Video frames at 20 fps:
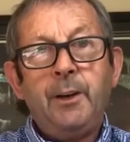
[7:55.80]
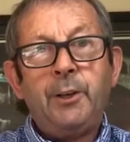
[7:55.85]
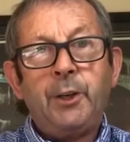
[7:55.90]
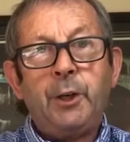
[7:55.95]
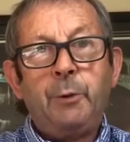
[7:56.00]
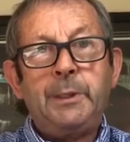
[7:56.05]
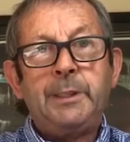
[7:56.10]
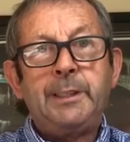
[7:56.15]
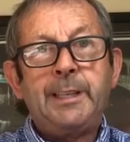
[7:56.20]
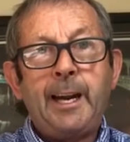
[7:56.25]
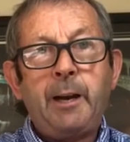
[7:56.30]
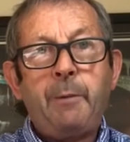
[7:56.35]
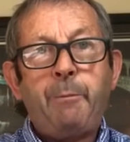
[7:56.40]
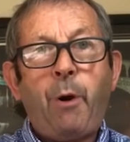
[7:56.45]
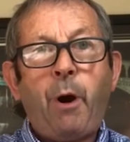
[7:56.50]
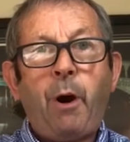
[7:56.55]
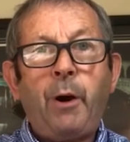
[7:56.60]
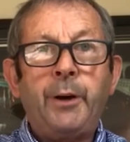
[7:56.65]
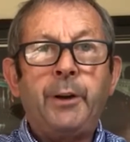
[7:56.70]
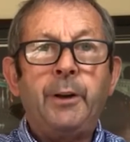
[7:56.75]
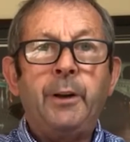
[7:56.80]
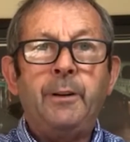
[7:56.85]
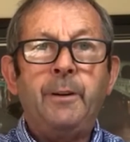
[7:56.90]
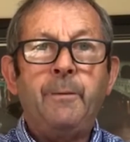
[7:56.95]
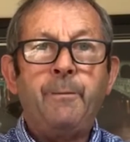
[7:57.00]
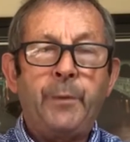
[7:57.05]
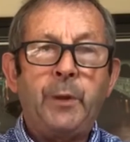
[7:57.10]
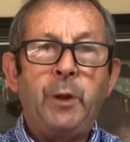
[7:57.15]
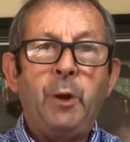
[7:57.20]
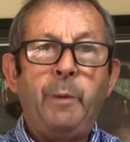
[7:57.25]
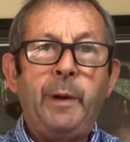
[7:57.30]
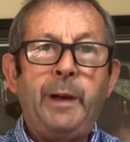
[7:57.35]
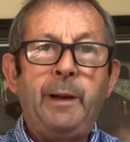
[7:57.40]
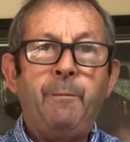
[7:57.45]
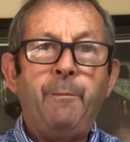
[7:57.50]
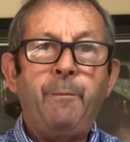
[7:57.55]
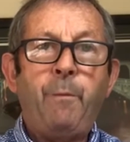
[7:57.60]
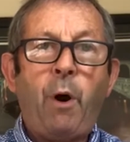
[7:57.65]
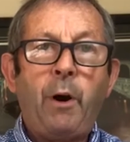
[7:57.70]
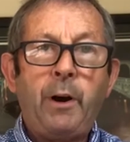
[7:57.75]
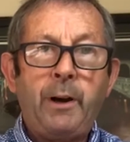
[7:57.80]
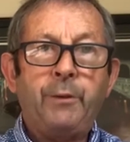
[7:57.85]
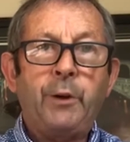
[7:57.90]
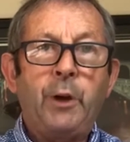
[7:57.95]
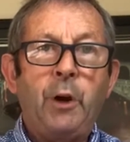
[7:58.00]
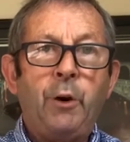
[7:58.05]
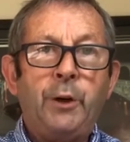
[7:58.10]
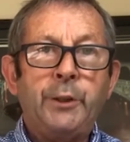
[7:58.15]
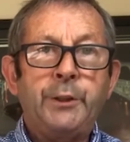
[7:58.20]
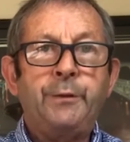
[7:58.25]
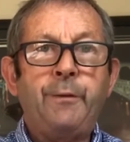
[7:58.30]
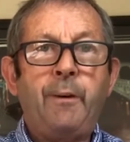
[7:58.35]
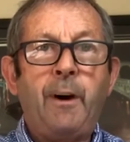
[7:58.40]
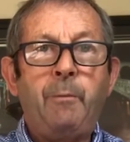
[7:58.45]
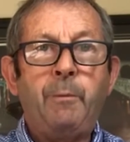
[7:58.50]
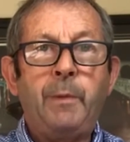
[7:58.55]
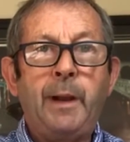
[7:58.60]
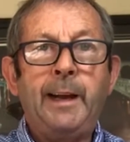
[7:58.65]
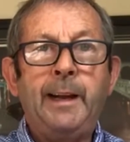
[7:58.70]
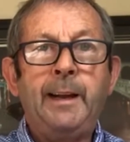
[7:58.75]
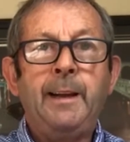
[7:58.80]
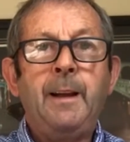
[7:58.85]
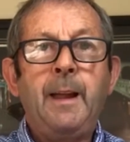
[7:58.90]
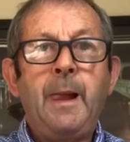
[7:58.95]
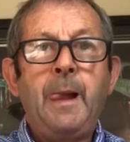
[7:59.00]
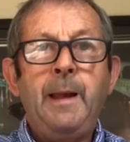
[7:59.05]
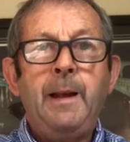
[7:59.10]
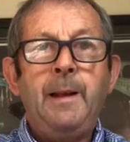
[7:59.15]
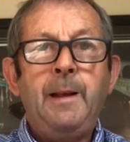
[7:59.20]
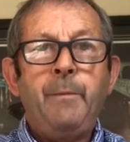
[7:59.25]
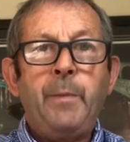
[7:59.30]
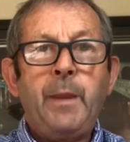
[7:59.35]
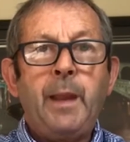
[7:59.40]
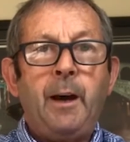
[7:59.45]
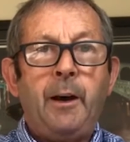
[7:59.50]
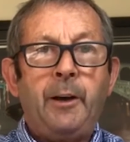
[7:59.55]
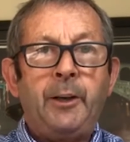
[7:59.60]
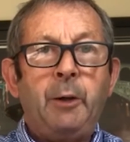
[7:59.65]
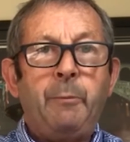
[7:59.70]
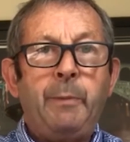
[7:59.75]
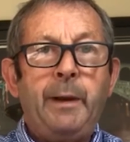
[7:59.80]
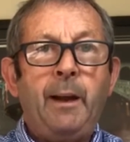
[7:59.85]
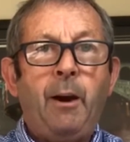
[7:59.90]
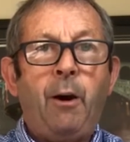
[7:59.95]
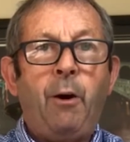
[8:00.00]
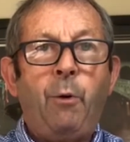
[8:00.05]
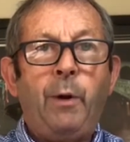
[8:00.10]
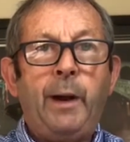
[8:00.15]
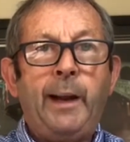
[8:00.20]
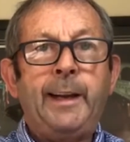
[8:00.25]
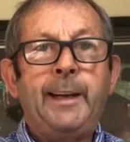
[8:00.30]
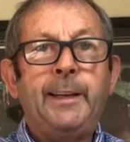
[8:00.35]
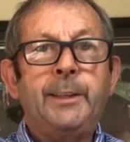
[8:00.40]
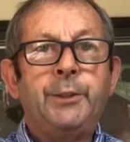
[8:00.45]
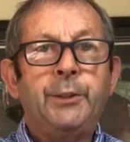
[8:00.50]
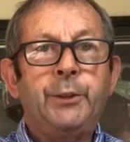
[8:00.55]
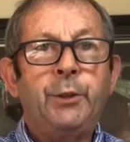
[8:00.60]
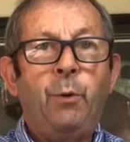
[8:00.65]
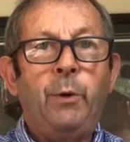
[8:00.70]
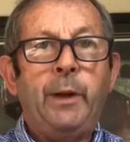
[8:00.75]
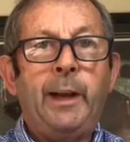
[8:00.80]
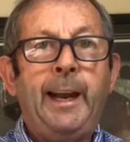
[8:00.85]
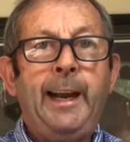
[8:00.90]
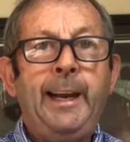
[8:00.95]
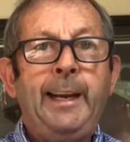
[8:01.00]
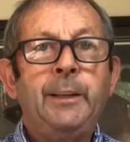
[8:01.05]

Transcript: to be set apart, to be part of God's family, and to be holy so that he